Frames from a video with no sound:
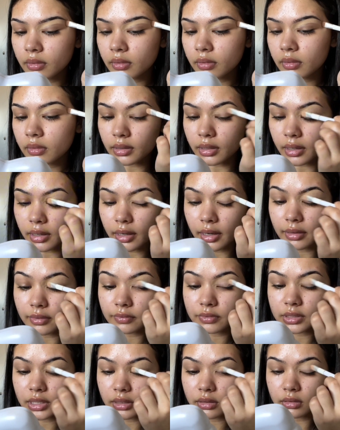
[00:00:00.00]
And I kind of
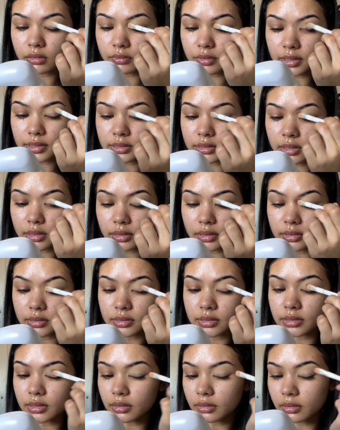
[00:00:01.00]
take the rest of the
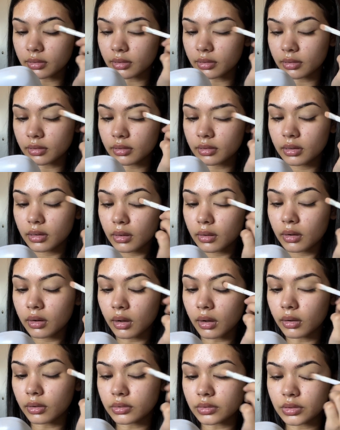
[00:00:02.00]
concealer
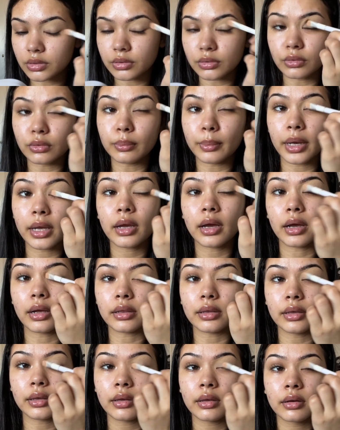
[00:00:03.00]
onto my
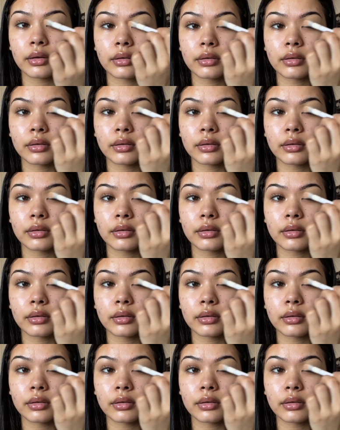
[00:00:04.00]
eyelid.